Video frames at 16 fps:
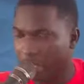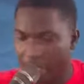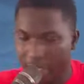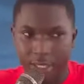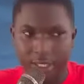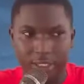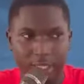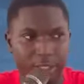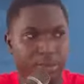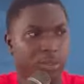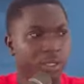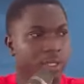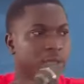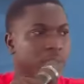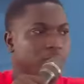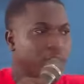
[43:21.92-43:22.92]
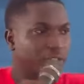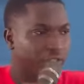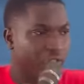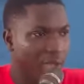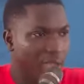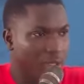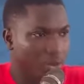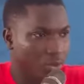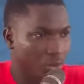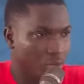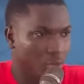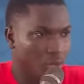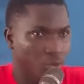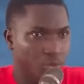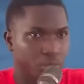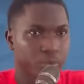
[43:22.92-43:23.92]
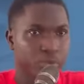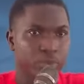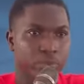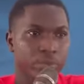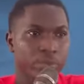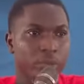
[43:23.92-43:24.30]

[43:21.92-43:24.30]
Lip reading: leader did define to you,